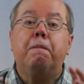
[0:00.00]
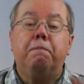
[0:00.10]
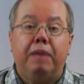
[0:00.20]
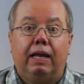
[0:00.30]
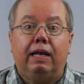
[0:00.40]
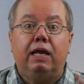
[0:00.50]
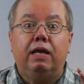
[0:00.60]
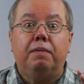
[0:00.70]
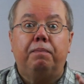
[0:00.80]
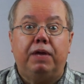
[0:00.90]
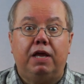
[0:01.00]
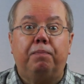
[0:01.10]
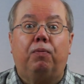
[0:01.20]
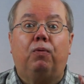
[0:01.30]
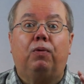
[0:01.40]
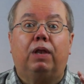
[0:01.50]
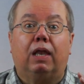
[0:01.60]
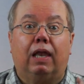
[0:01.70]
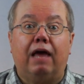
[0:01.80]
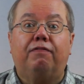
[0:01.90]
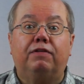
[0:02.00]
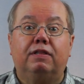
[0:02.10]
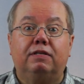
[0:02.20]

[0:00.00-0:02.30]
many people left